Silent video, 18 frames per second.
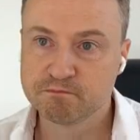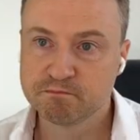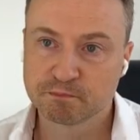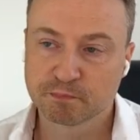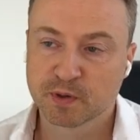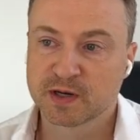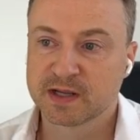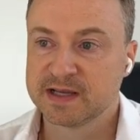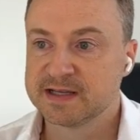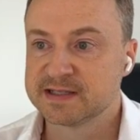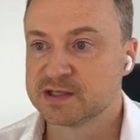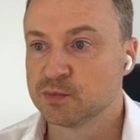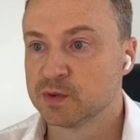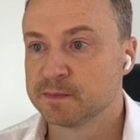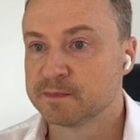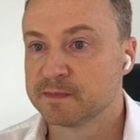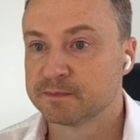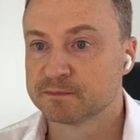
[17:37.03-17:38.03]
Pretty easy
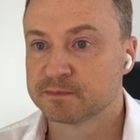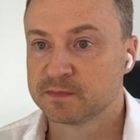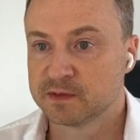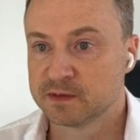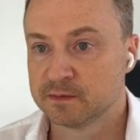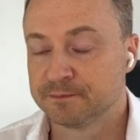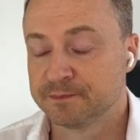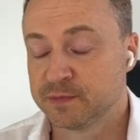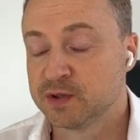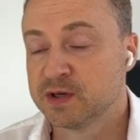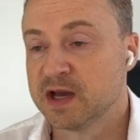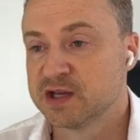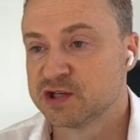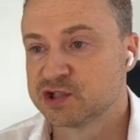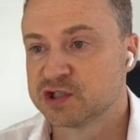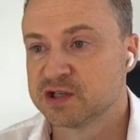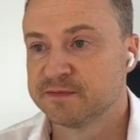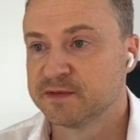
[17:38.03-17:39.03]
one. You
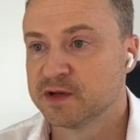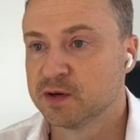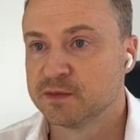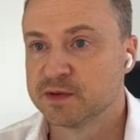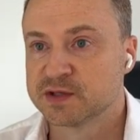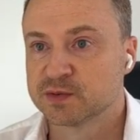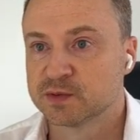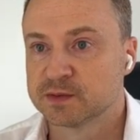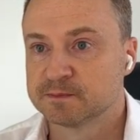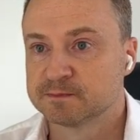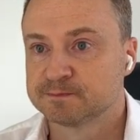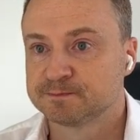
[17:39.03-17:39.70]
guys should have known this one.